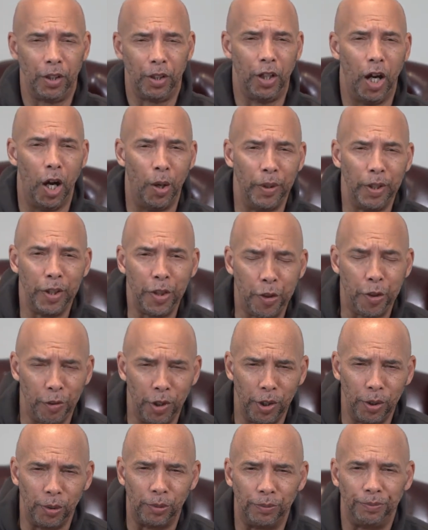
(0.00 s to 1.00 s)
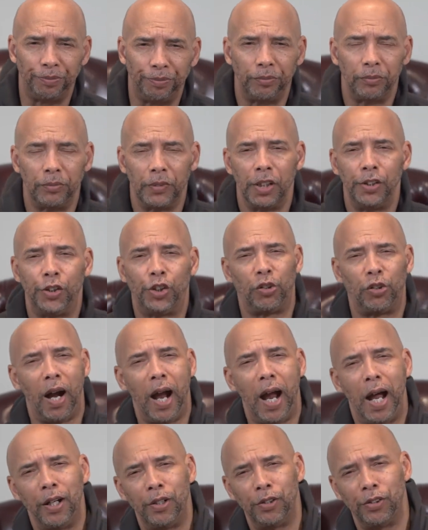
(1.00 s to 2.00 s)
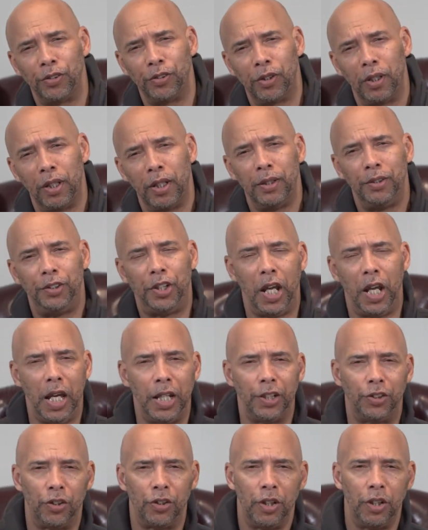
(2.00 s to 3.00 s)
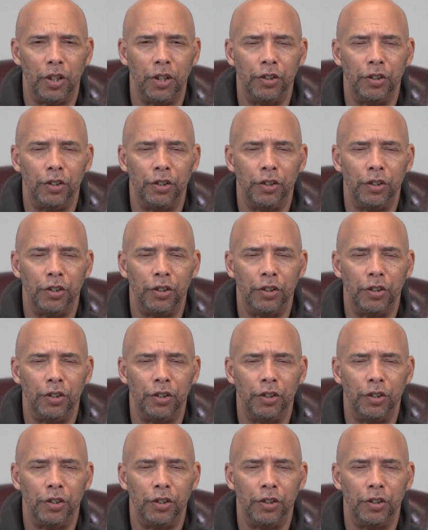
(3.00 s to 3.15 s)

Going through trials, tests,